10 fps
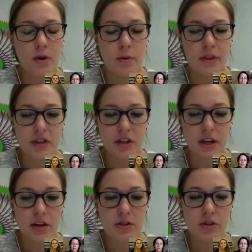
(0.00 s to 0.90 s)
with
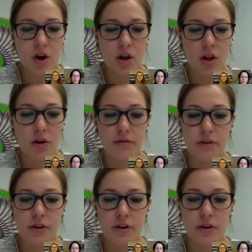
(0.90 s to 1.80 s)
educators all
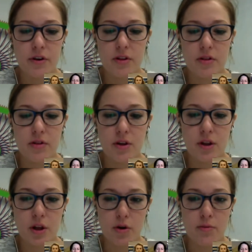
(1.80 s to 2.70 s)
over the
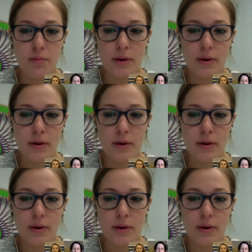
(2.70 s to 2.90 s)
globe.